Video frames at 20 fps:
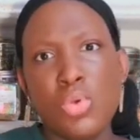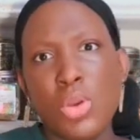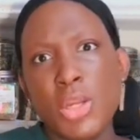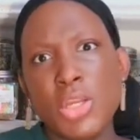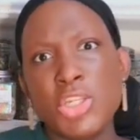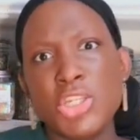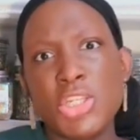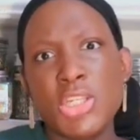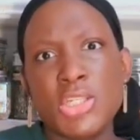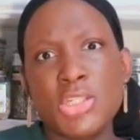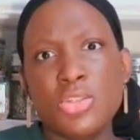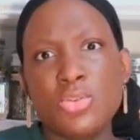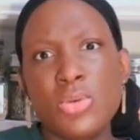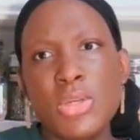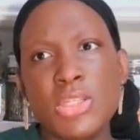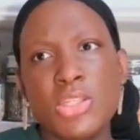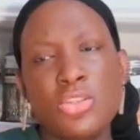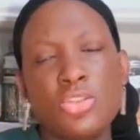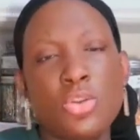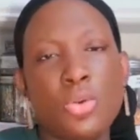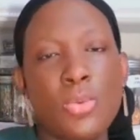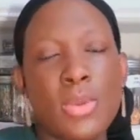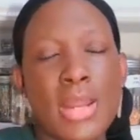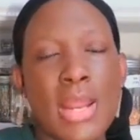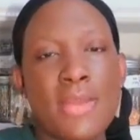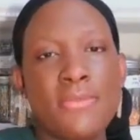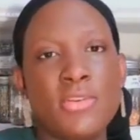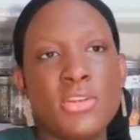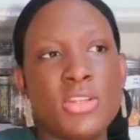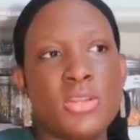worksheets, quizzes, or
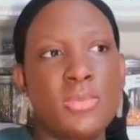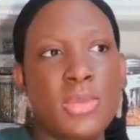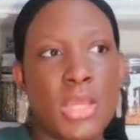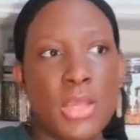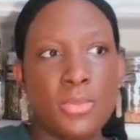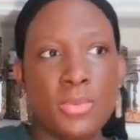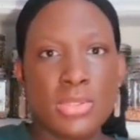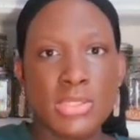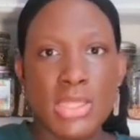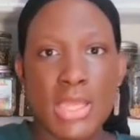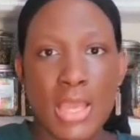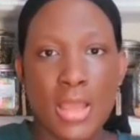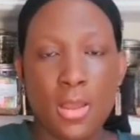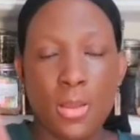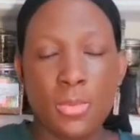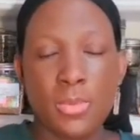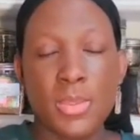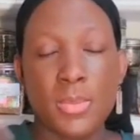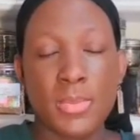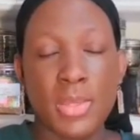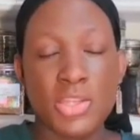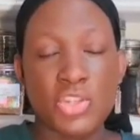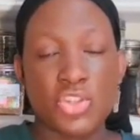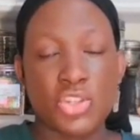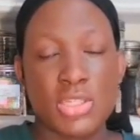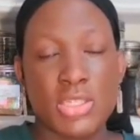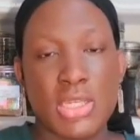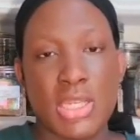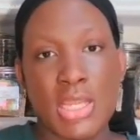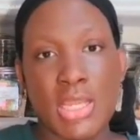whatever to be able to help them
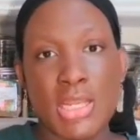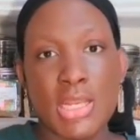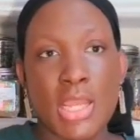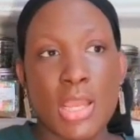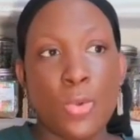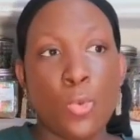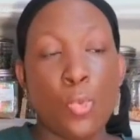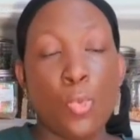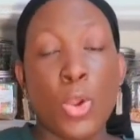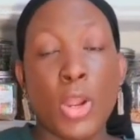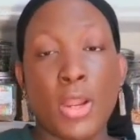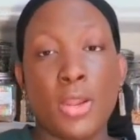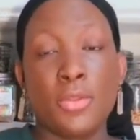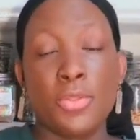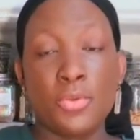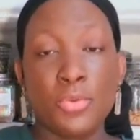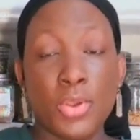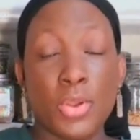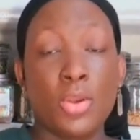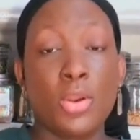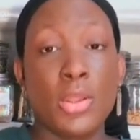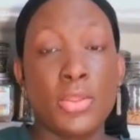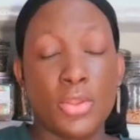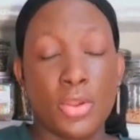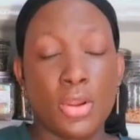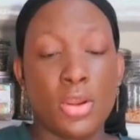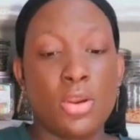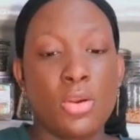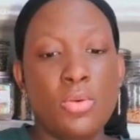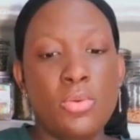understand and work through it
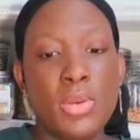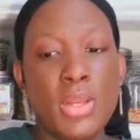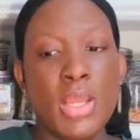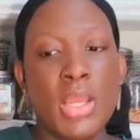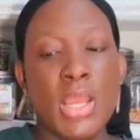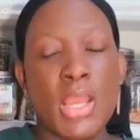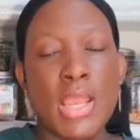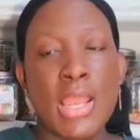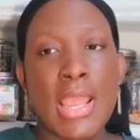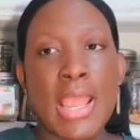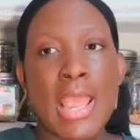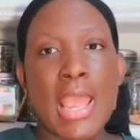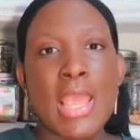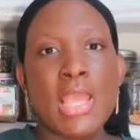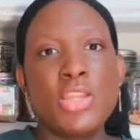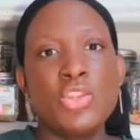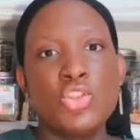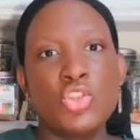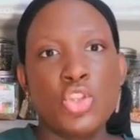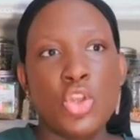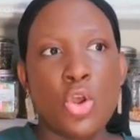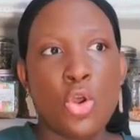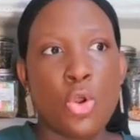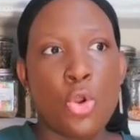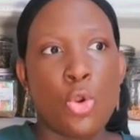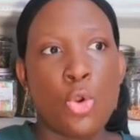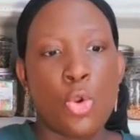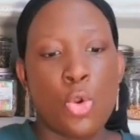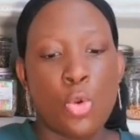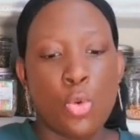on their own. And
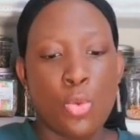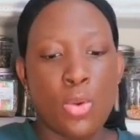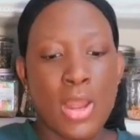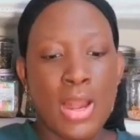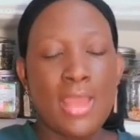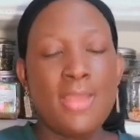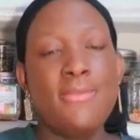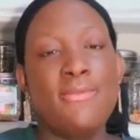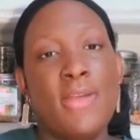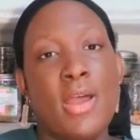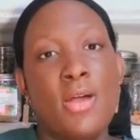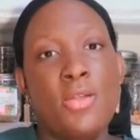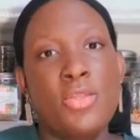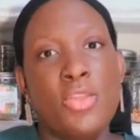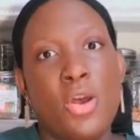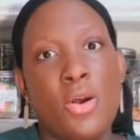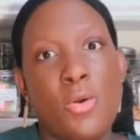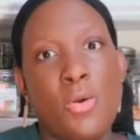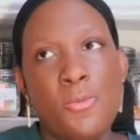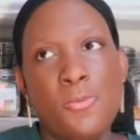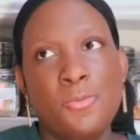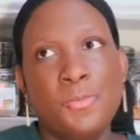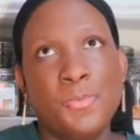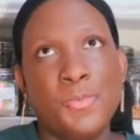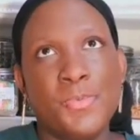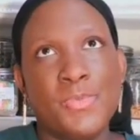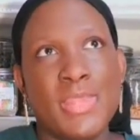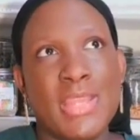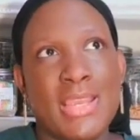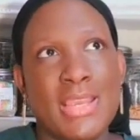so what I found, though,
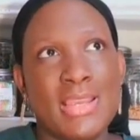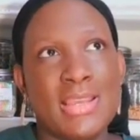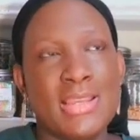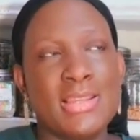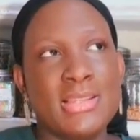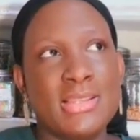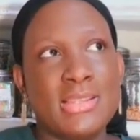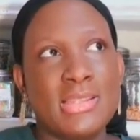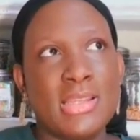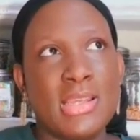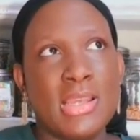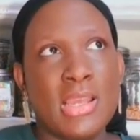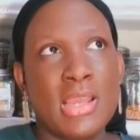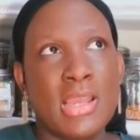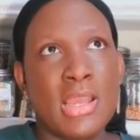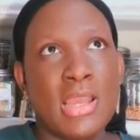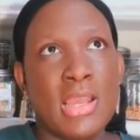is